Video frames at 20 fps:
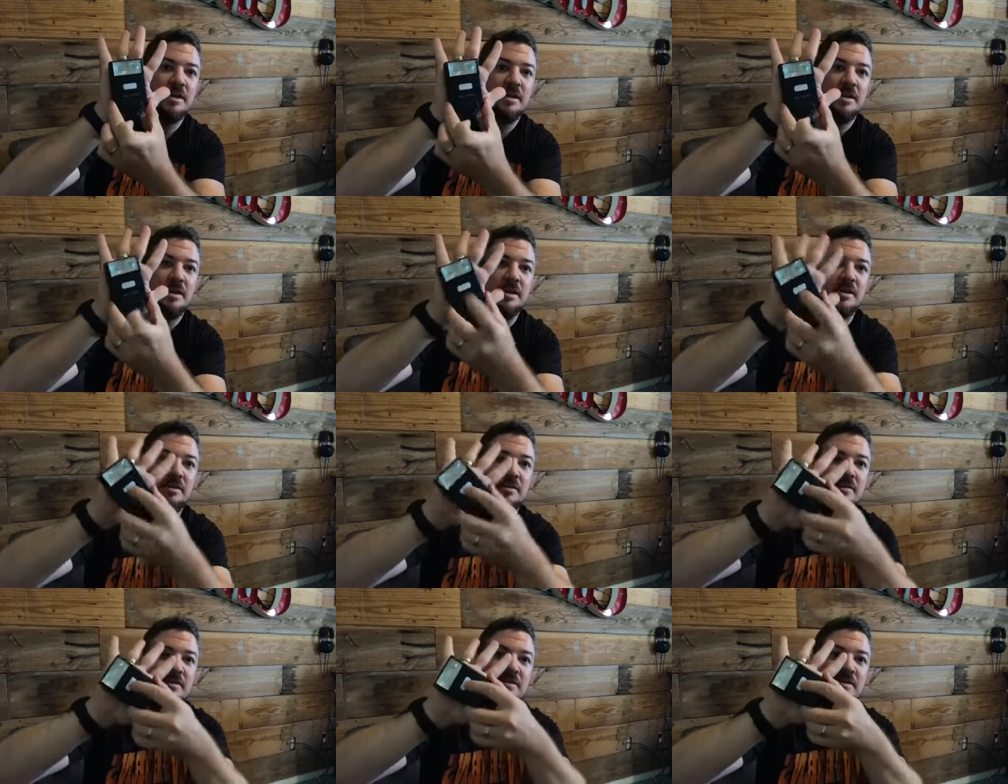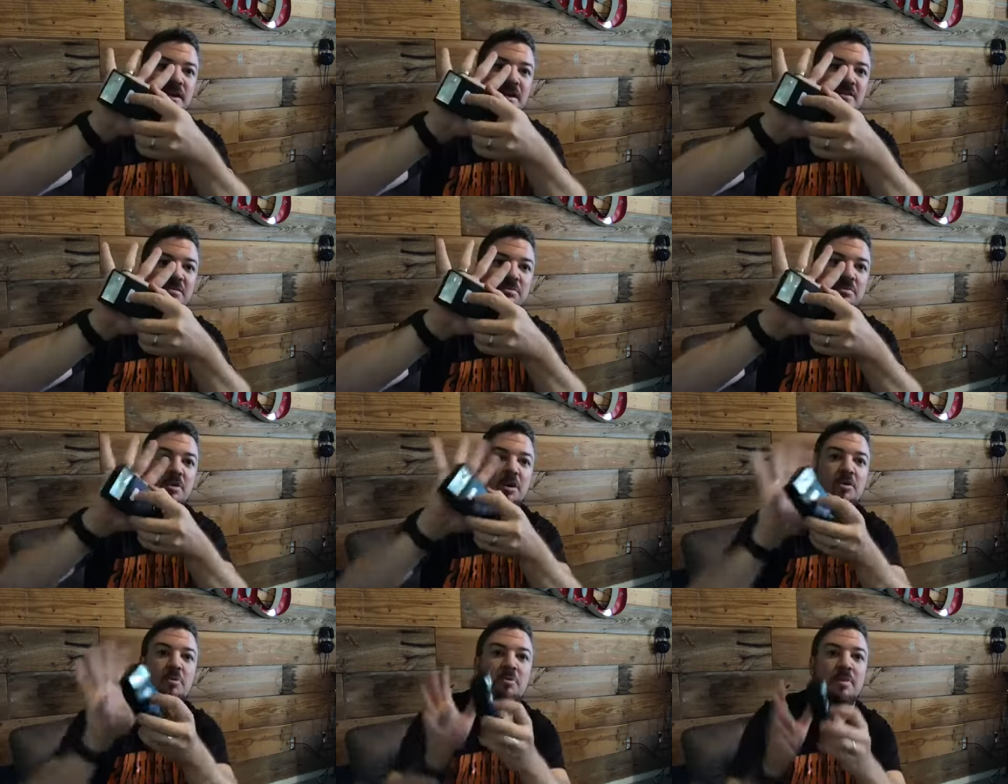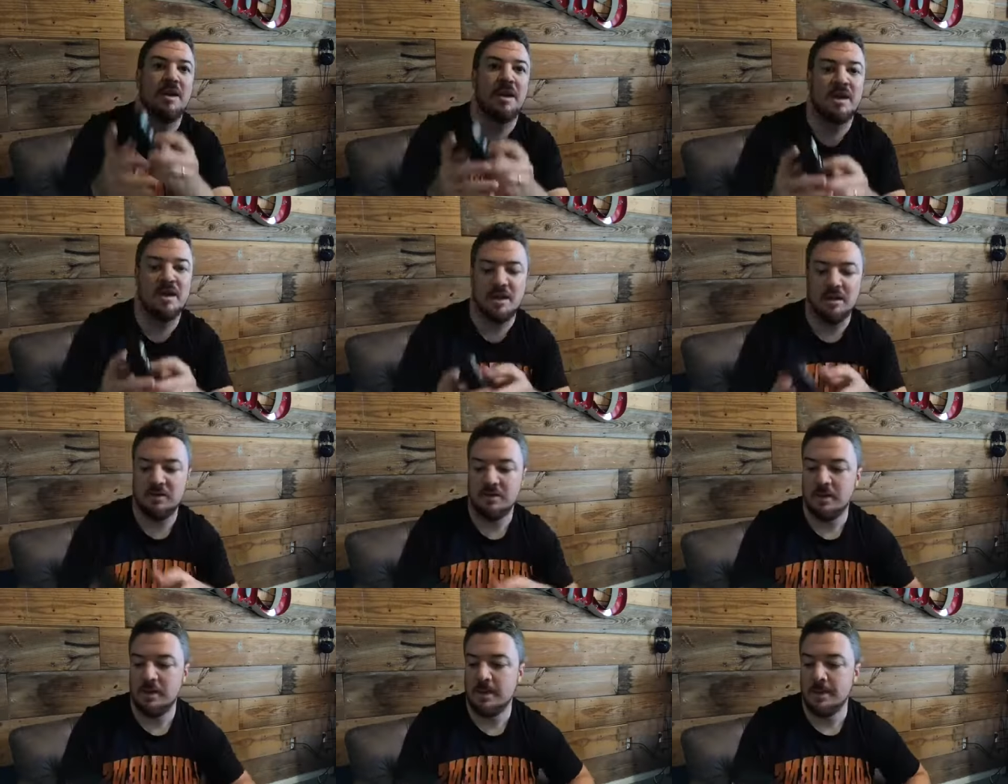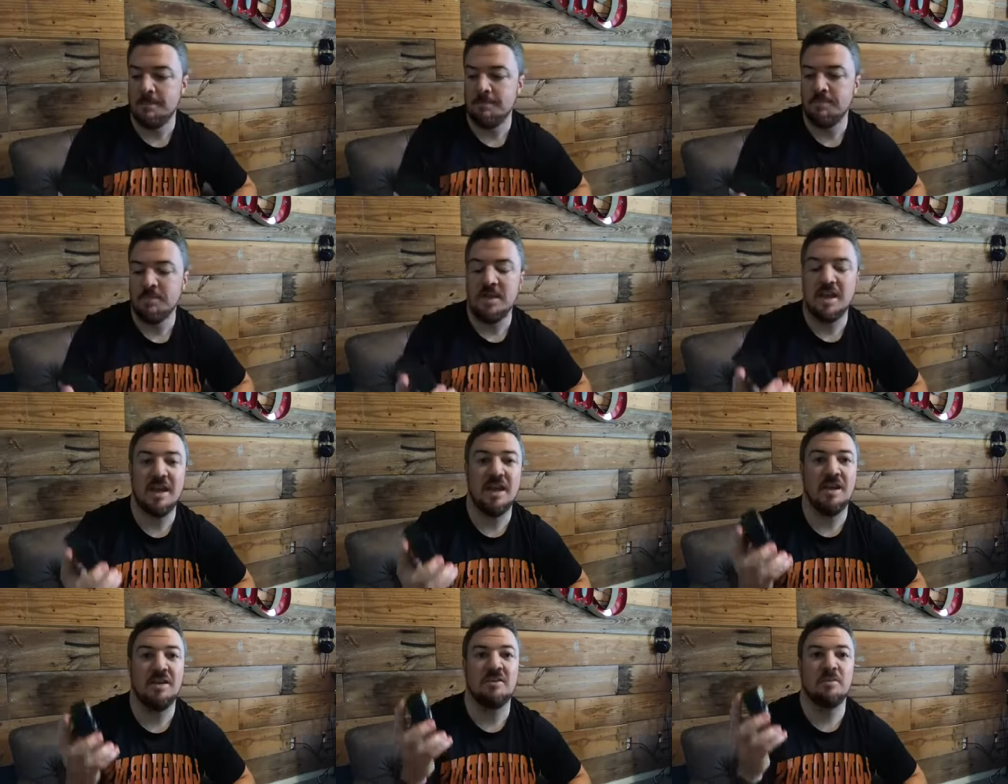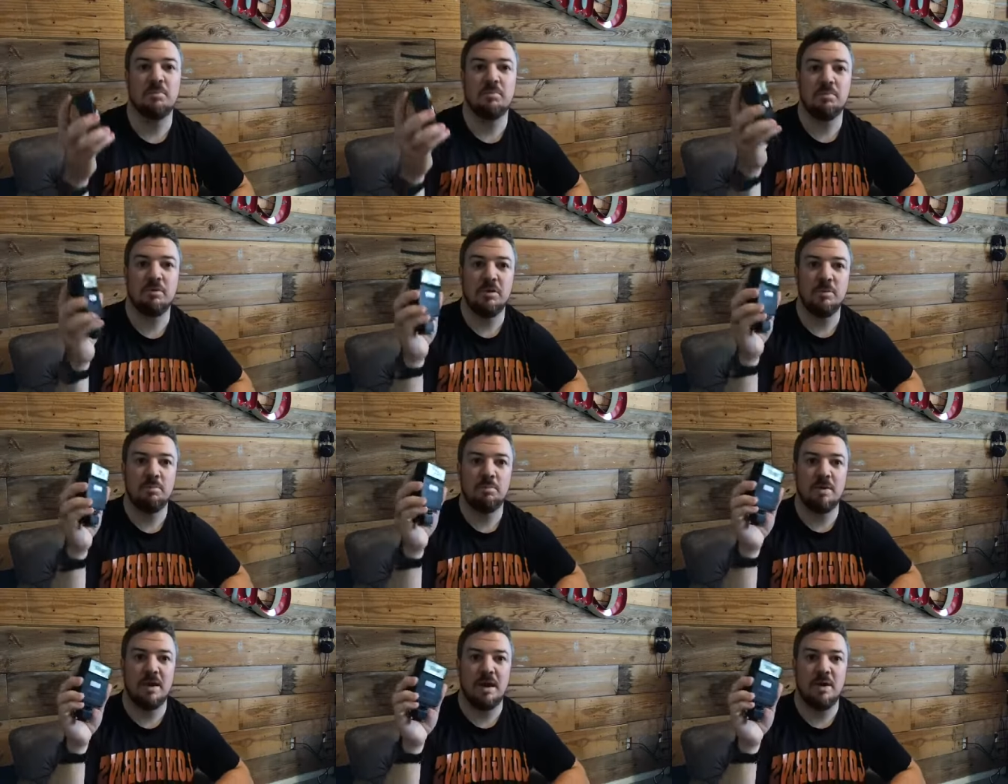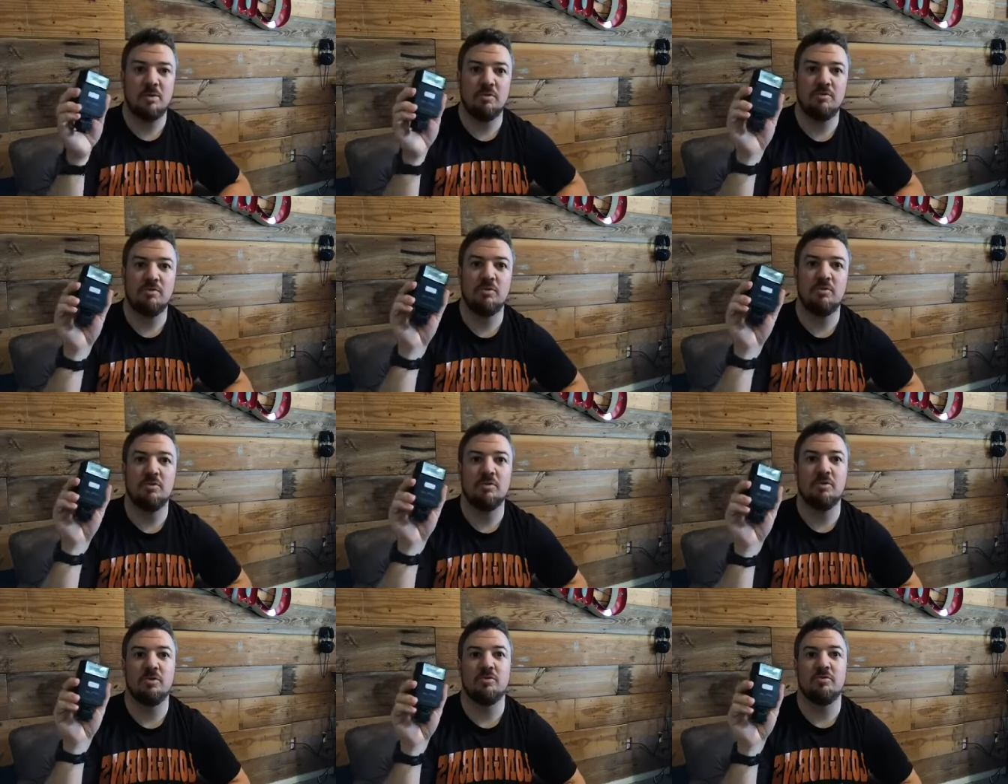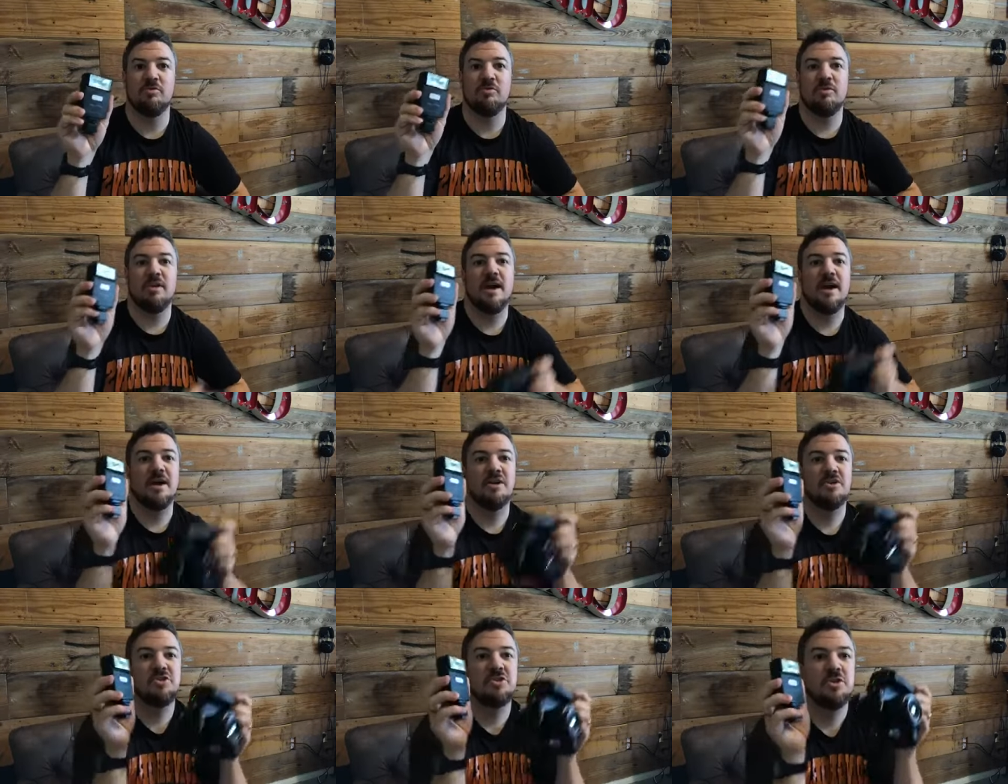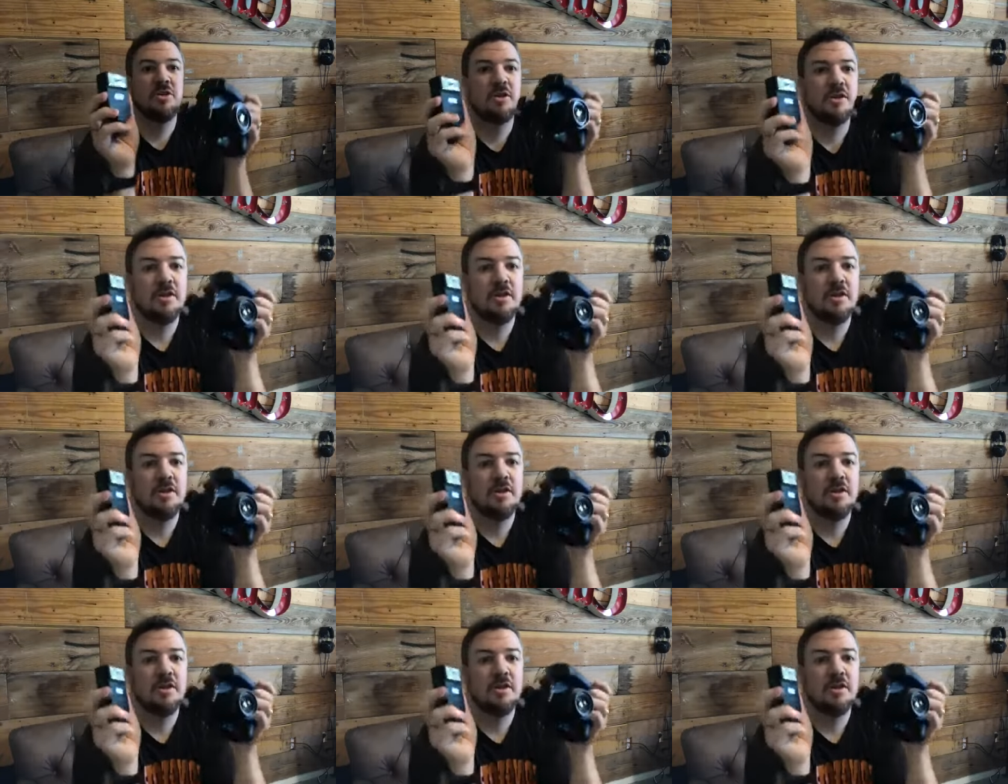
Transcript: It's the size of the palm of my hand. And it's a pretty powerful little flash.